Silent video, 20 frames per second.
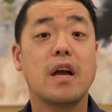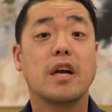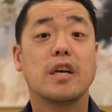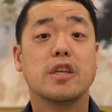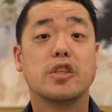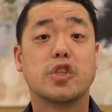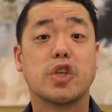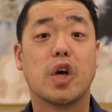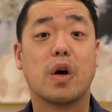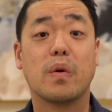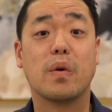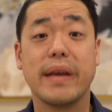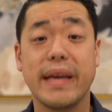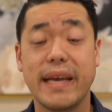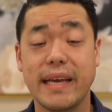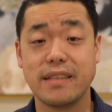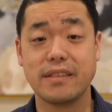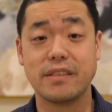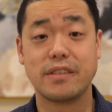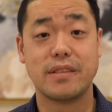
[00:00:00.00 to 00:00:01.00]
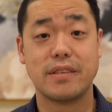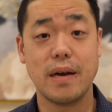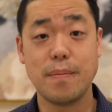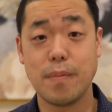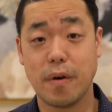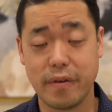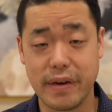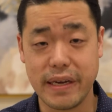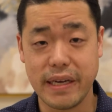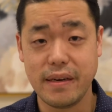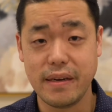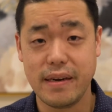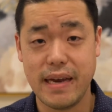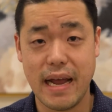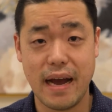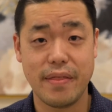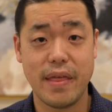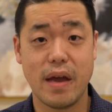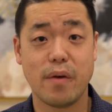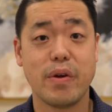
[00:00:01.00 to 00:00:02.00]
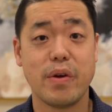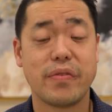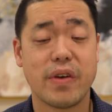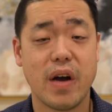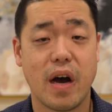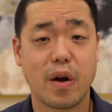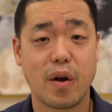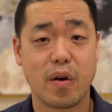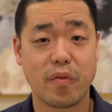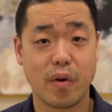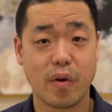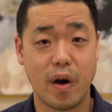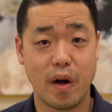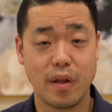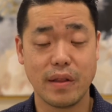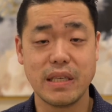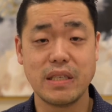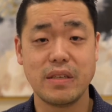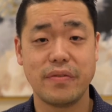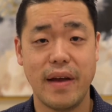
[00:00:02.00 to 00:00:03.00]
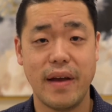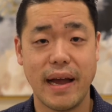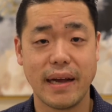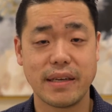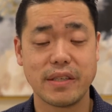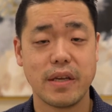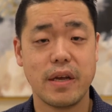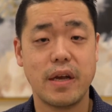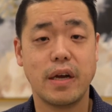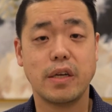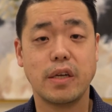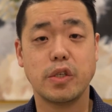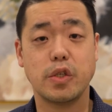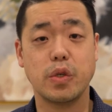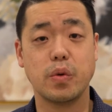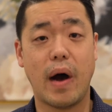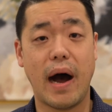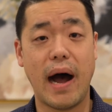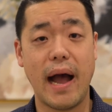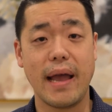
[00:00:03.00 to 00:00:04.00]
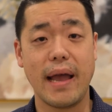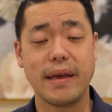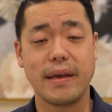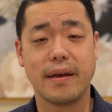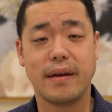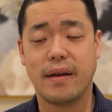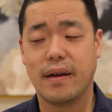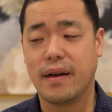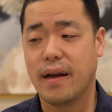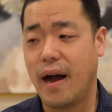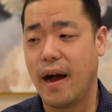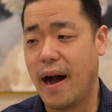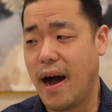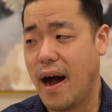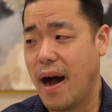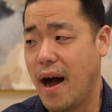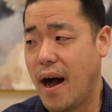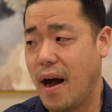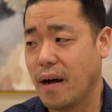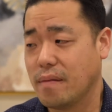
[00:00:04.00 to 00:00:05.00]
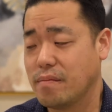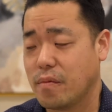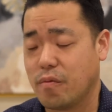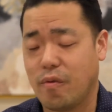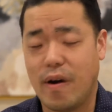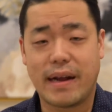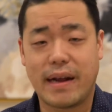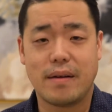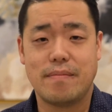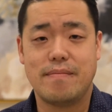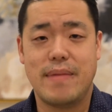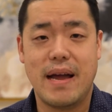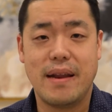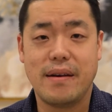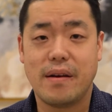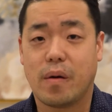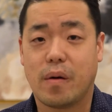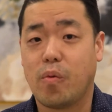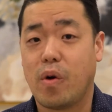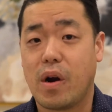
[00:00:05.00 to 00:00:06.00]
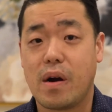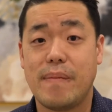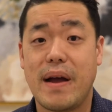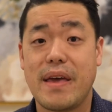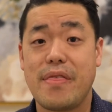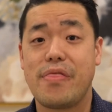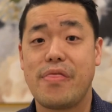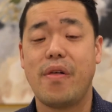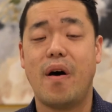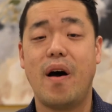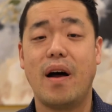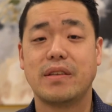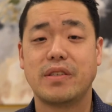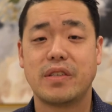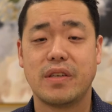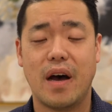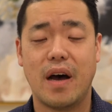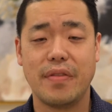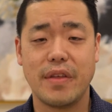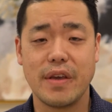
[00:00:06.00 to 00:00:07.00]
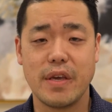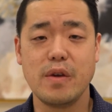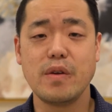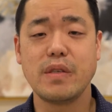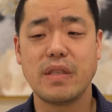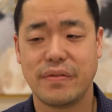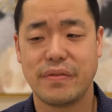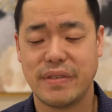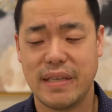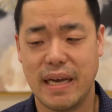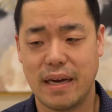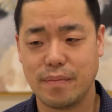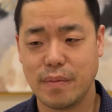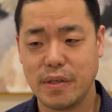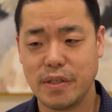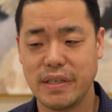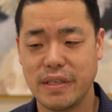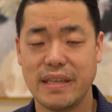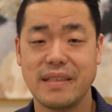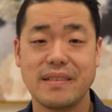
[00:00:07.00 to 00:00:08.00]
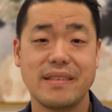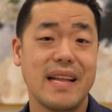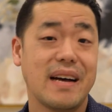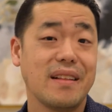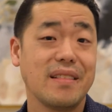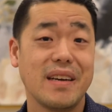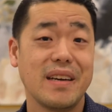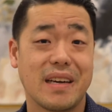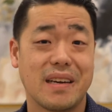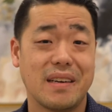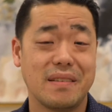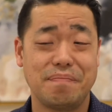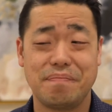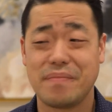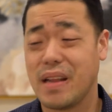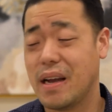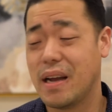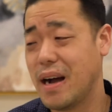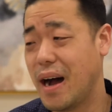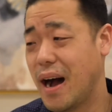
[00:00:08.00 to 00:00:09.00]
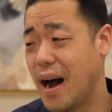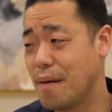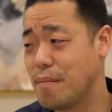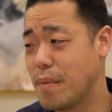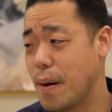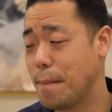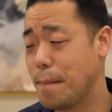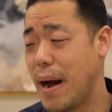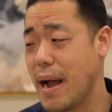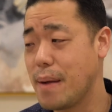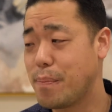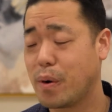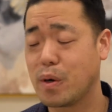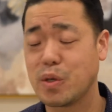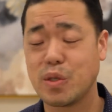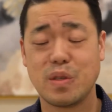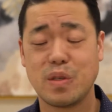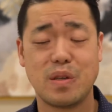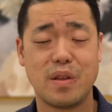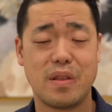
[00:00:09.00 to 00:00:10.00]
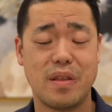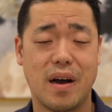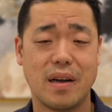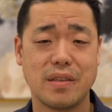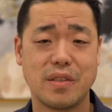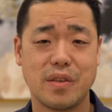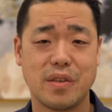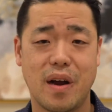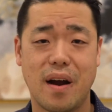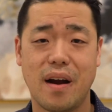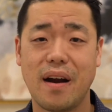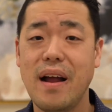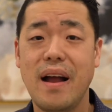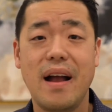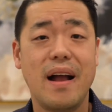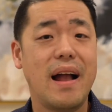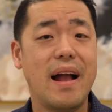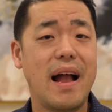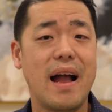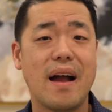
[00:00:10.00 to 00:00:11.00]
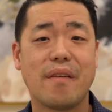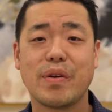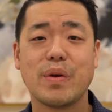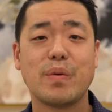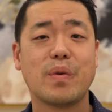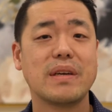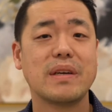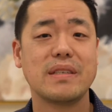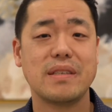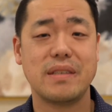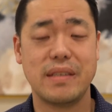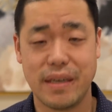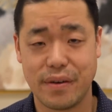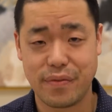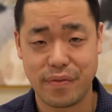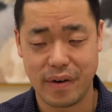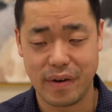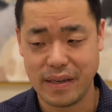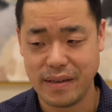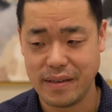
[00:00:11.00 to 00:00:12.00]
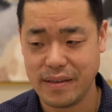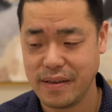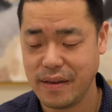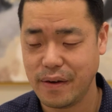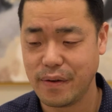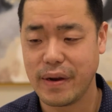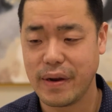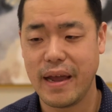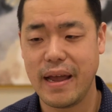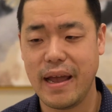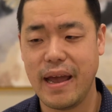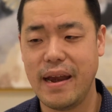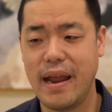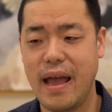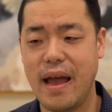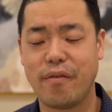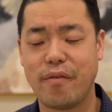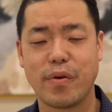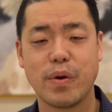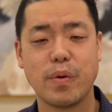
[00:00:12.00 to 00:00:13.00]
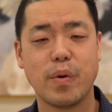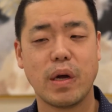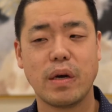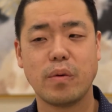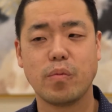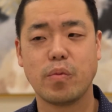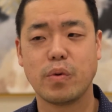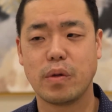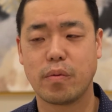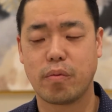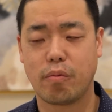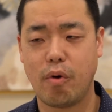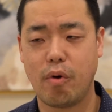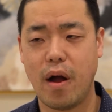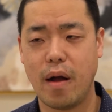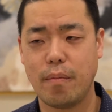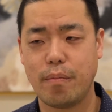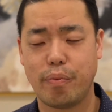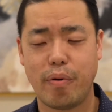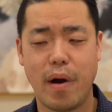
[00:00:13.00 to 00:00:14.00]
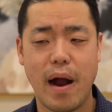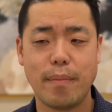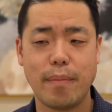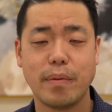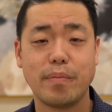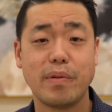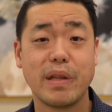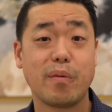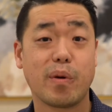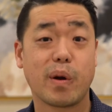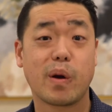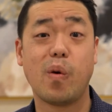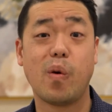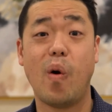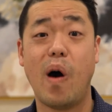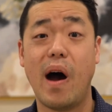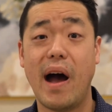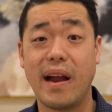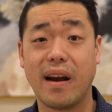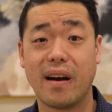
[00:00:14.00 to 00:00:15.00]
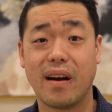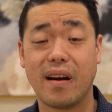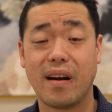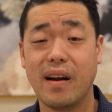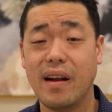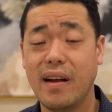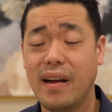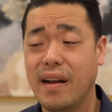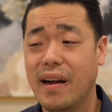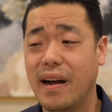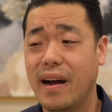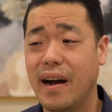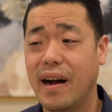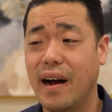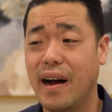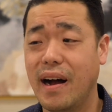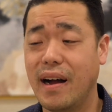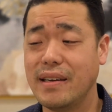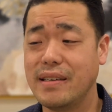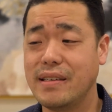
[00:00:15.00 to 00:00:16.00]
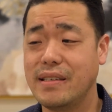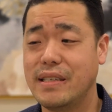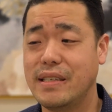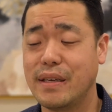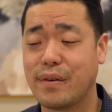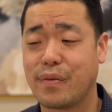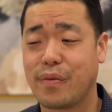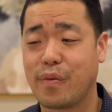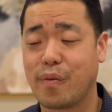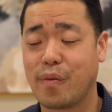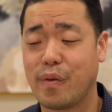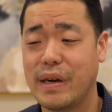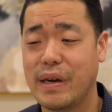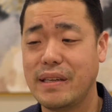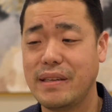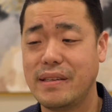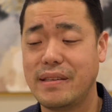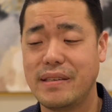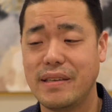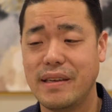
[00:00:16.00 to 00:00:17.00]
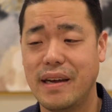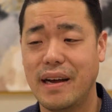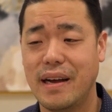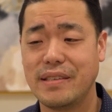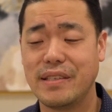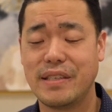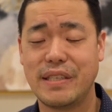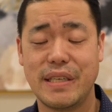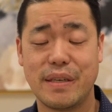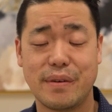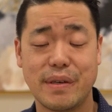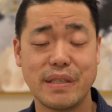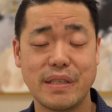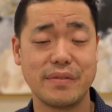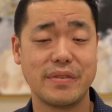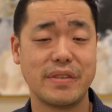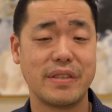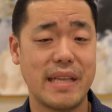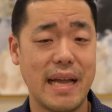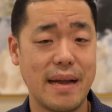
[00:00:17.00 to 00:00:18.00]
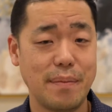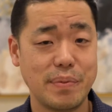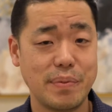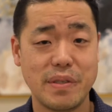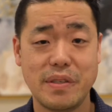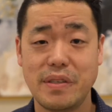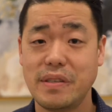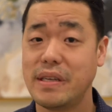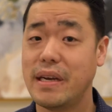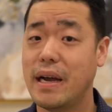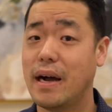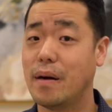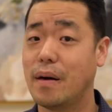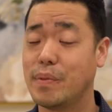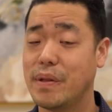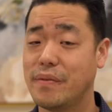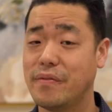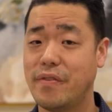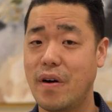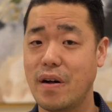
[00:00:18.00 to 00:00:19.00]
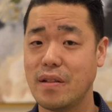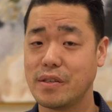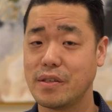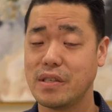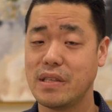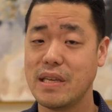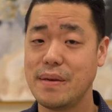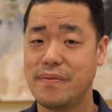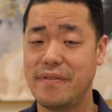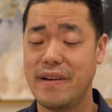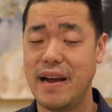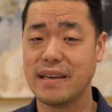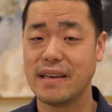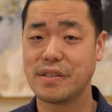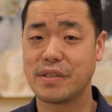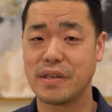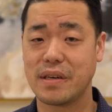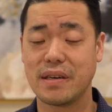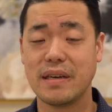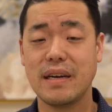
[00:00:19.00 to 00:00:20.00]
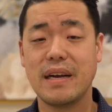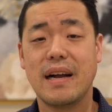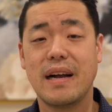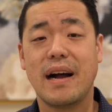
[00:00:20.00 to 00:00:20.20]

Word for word: So, in summary, now that we've gone over all these facts, do I uh, recommend or what are my thoughts on the use of sound machines? Now, look, um, my personal thoughts are everyone is different, okay, and everyone will probably require uh, different uh, series of steps to help them fall asleep faster.